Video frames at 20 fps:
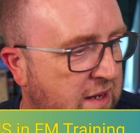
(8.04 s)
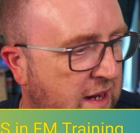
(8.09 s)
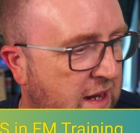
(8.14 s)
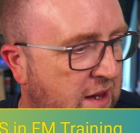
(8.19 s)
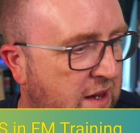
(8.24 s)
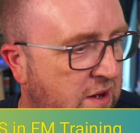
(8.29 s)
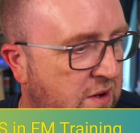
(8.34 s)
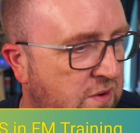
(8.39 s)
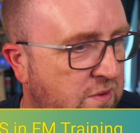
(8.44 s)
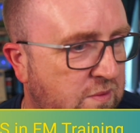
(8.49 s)
And
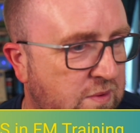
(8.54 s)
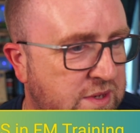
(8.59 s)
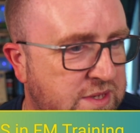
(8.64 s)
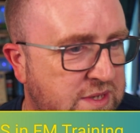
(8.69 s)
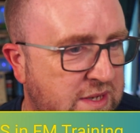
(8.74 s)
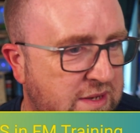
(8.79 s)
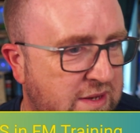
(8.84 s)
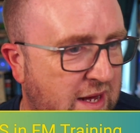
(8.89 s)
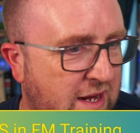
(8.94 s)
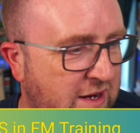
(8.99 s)
now we
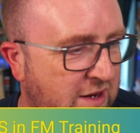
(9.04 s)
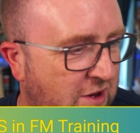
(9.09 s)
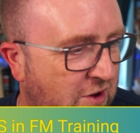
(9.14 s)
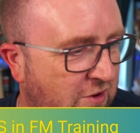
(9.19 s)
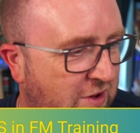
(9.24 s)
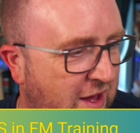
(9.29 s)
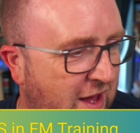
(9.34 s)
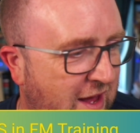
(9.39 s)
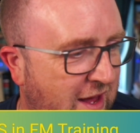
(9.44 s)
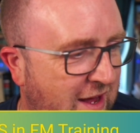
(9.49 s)
see that.
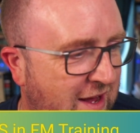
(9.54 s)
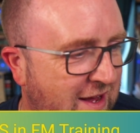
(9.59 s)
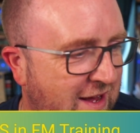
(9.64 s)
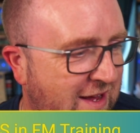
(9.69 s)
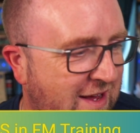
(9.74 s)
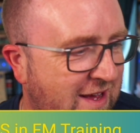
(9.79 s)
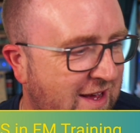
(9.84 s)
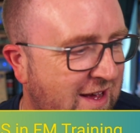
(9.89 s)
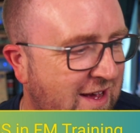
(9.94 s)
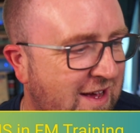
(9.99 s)

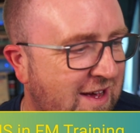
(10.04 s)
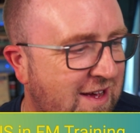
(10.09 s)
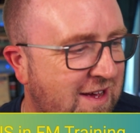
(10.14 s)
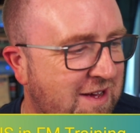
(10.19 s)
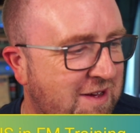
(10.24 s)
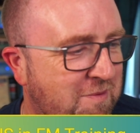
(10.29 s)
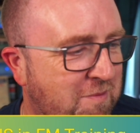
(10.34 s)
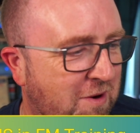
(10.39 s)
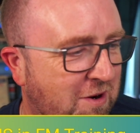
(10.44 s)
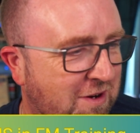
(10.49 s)
Okay,
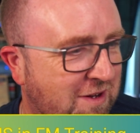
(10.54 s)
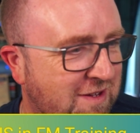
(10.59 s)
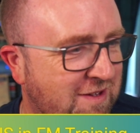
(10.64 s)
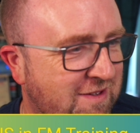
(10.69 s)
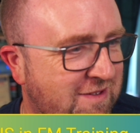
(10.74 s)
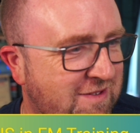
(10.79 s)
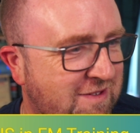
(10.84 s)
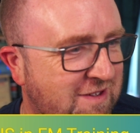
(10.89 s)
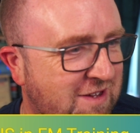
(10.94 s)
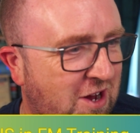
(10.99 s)

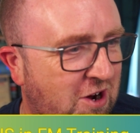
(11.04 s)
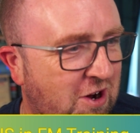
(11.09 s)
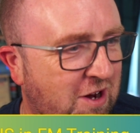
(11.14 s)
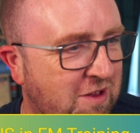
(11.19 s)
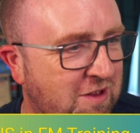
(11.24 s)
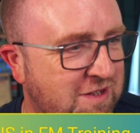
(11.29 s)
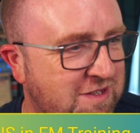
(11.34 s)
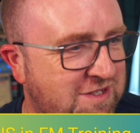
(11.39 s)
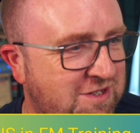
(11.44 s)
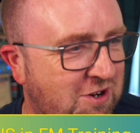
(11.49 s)
Marcus. All
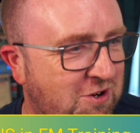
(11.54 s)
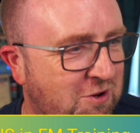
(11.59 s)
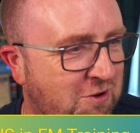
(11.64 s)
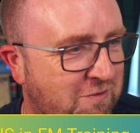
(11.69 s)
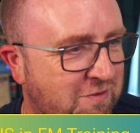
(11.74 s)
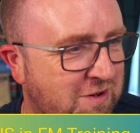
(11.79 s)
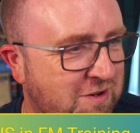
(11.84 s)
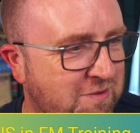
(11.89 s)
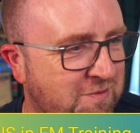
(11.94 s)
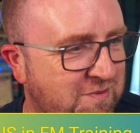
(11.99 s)
right, let's start
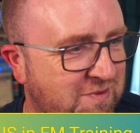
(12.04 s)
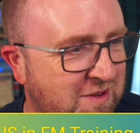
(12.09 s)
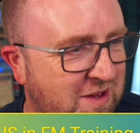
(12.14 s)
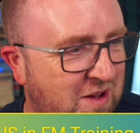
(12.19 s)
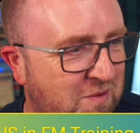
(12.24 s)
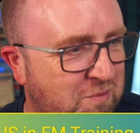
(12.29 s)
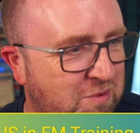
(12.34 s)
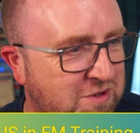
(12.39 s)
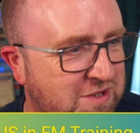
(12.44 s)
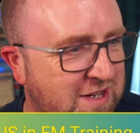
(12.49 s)
over.
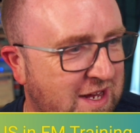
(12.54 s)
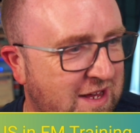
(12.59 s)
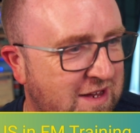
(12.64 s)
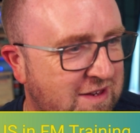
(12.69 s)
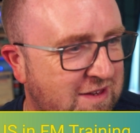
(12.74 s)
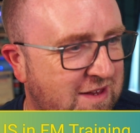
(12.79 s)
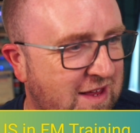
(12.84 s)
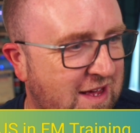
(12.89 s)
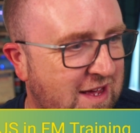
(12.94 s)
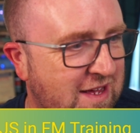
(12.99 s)
I'll
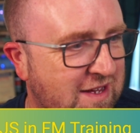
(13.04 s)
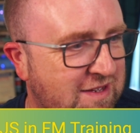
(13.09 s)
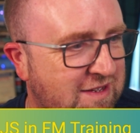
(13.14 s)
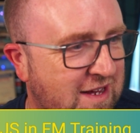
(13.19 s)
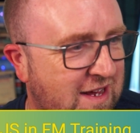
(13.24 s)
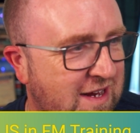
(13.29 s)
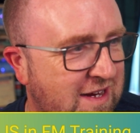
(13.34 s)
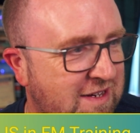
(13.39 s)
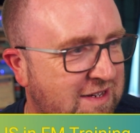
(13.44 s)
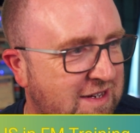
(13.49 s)
pretend
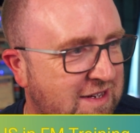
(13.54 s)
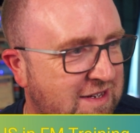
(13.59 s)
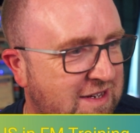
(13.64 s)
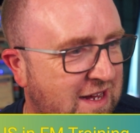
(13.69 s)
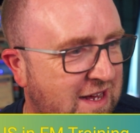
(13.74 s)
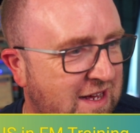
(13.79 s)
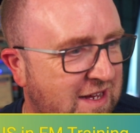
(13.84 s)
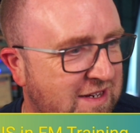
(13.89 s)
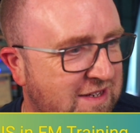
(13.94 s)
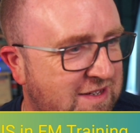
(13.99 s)
that I
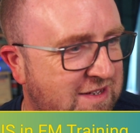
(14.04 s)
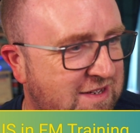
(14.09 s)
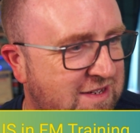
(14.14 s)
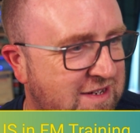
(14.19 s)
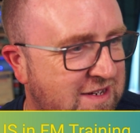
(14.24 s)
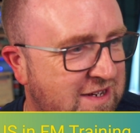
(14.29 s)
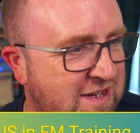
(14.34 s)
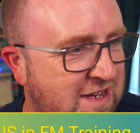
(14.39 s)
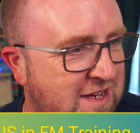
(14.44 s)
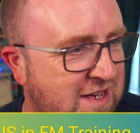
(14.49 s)
did
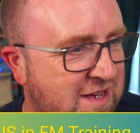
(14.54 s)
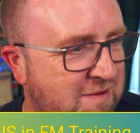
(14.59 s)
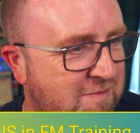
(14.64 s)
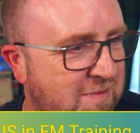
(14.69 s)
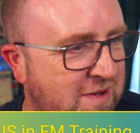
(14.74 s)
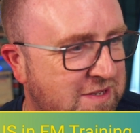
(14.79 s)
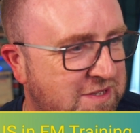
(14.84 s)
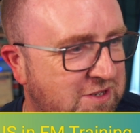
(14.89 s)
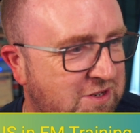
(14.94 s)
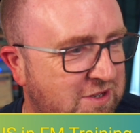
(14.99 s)
not
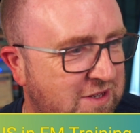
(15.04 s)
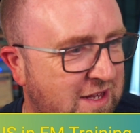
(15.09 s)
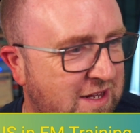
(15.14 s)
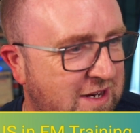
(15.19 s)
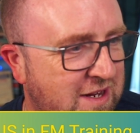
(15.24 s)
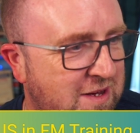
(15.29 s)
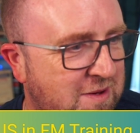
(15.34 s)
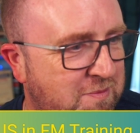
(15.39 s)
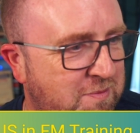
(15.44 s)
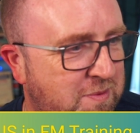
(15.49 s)
mess all
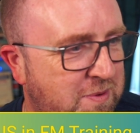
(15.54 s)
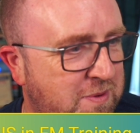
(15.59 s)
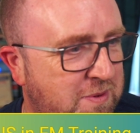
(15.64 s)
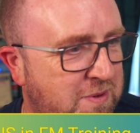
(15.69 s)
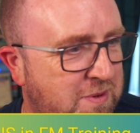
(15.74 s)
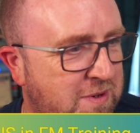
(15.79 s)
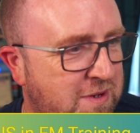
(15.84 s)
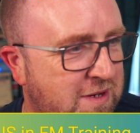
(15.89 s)
that up.